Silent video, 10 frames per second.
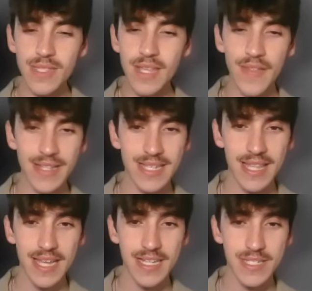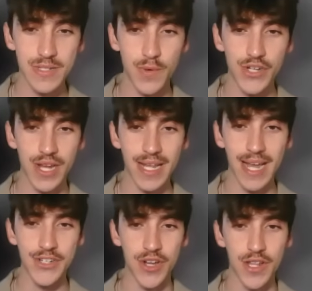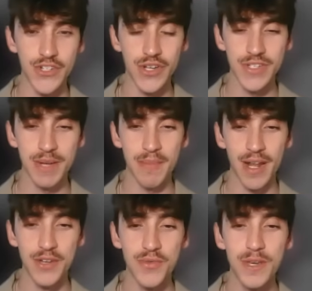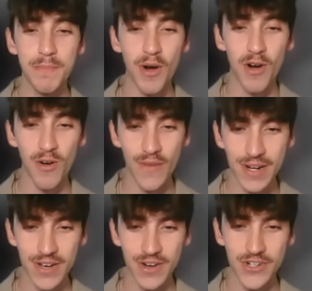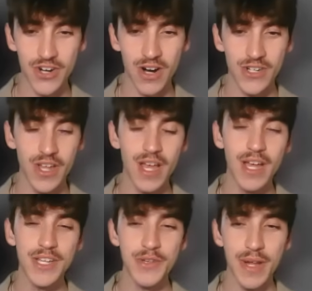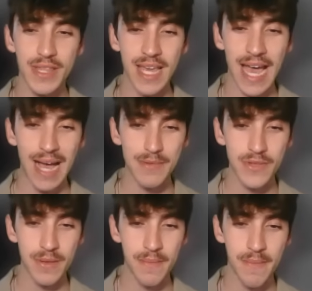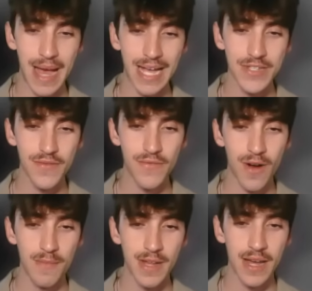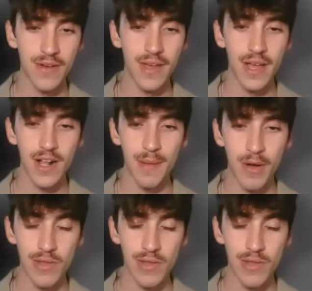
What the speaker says: That said, they switch and catch on a Jellicent, but I do the perfect undercharge to get the absolutely massive farm down, come out